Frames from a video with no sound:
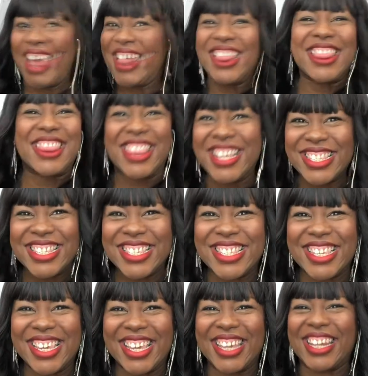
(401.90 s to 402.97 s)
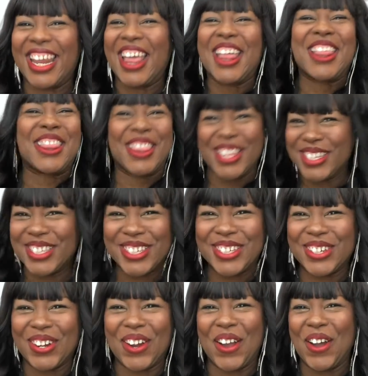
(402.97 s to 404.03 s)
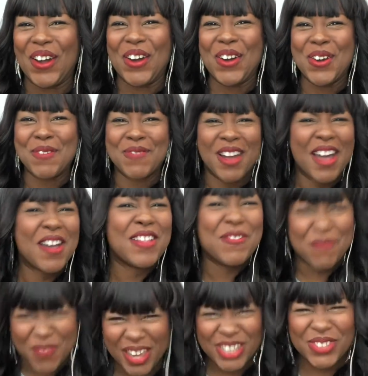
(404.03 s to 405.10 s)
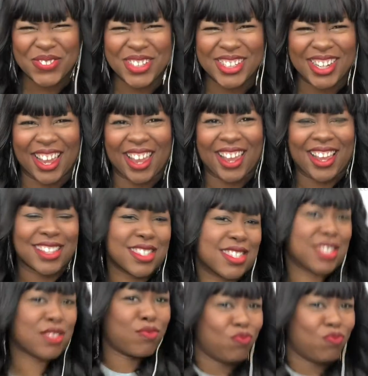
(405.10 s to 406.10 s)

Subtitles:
This is it. This is your home. Victory dance.